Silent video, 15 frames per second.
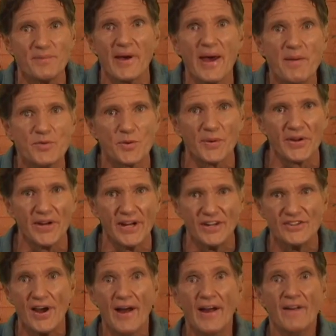games with the
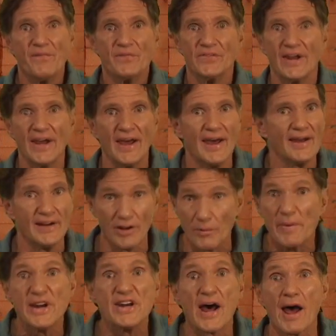kids. And in the
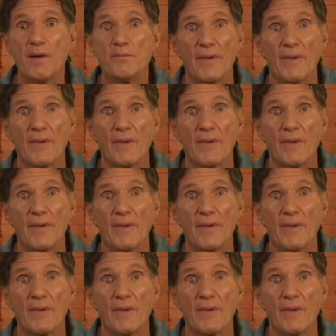meantime,